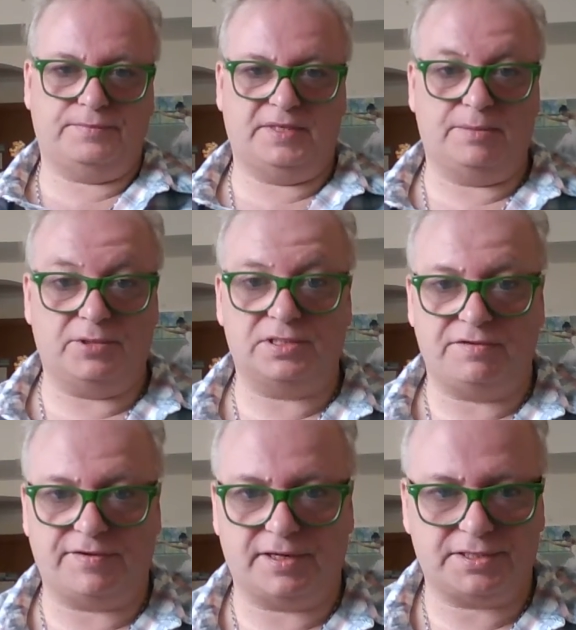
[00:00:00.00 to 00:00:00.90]
the
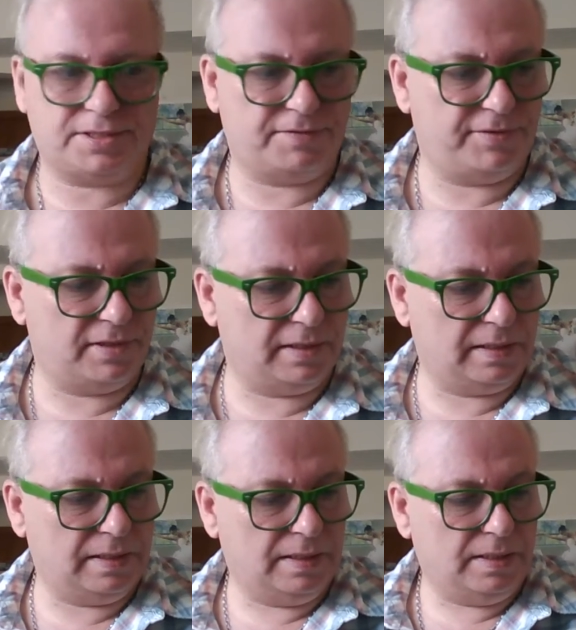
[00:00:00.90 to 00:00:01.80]
multiverse, if you like.
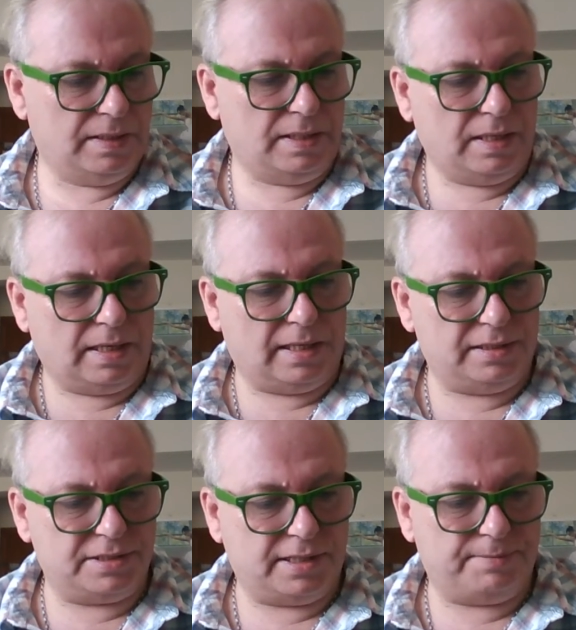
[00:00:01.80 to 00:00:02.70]

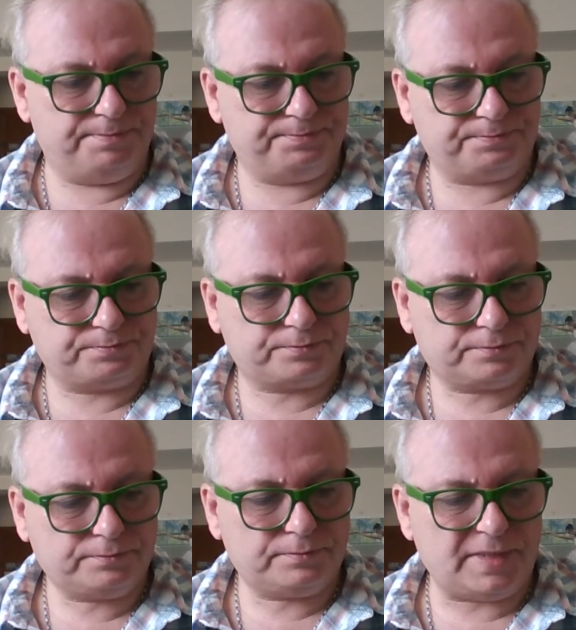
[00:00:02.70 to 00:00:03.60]
And
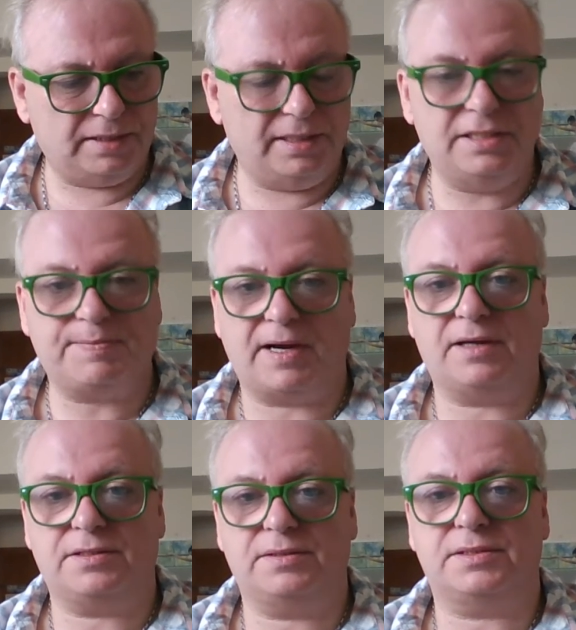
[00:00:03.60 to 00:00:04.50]
these
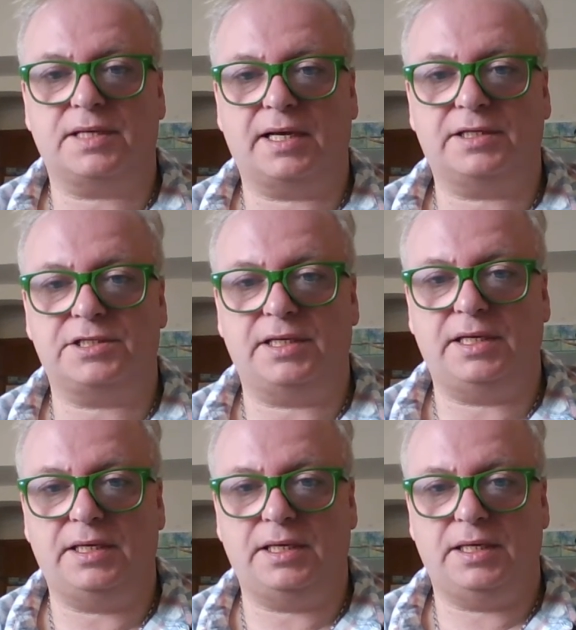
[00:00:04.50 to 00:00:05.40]
particles
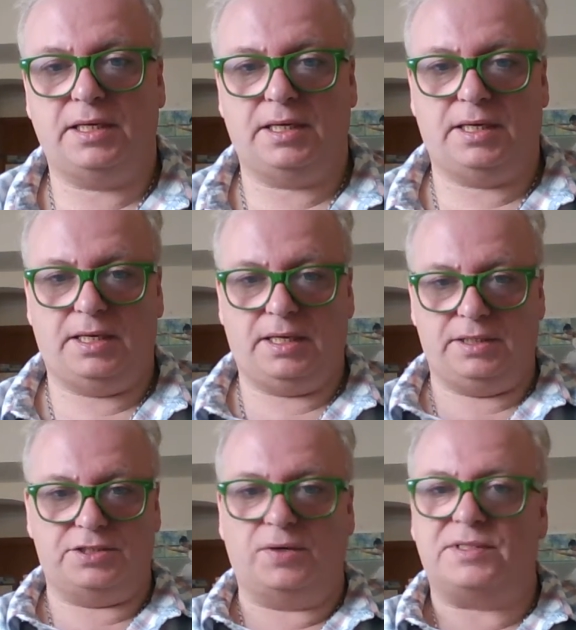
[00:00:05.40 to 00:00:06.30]
actually
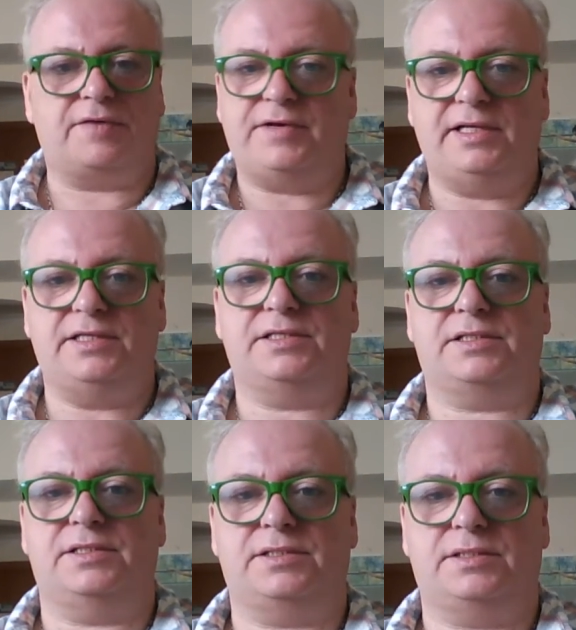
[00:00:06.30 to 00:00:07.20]
don't have any
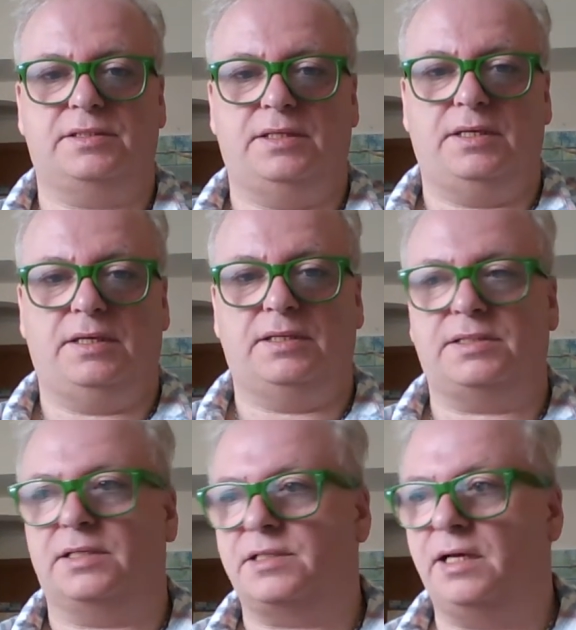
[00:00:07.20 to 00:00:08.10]
distance.
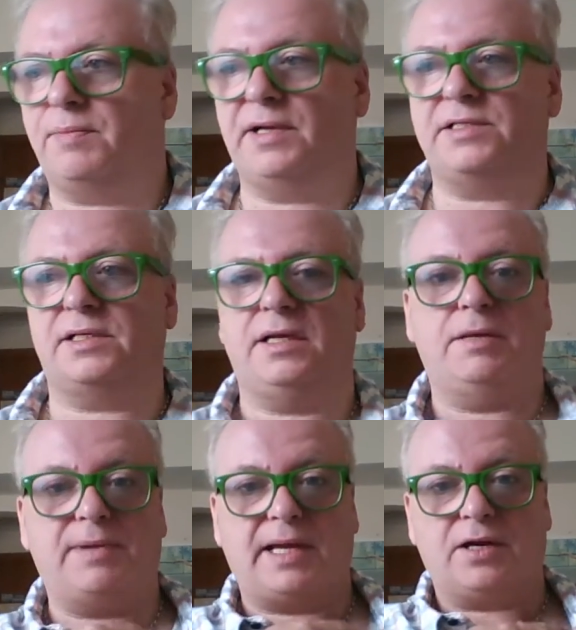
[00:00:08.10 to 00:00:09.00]
It's like basically in
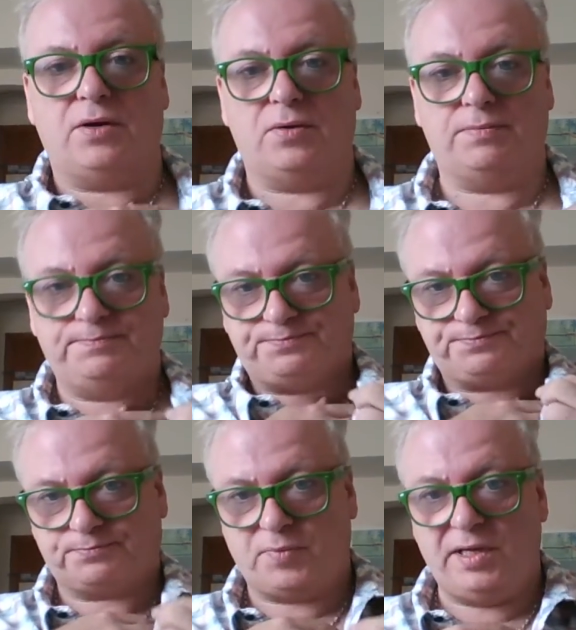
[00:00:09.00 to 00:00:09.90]
a black hole.
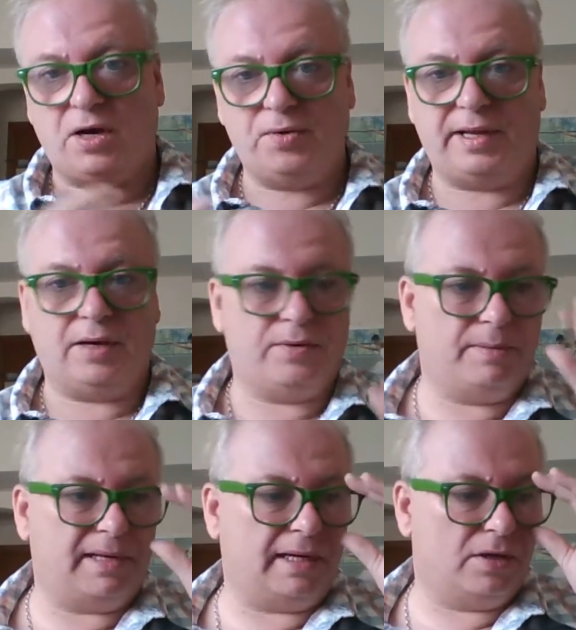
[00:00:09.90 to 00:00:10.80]
We know now in a
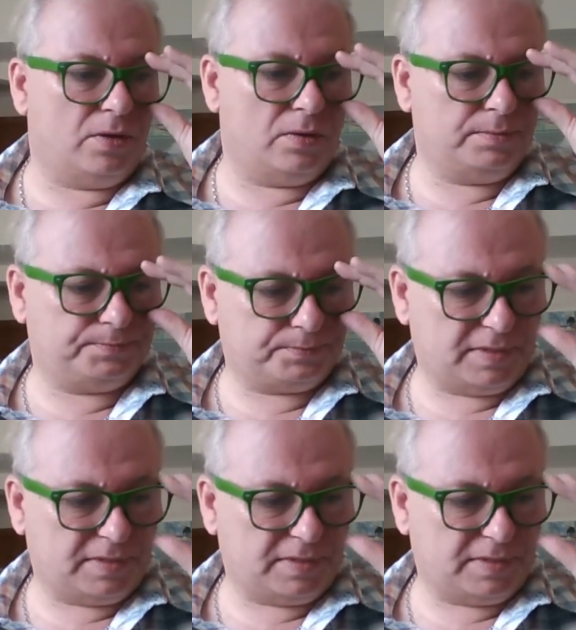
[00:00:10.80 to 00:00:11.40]
black hole,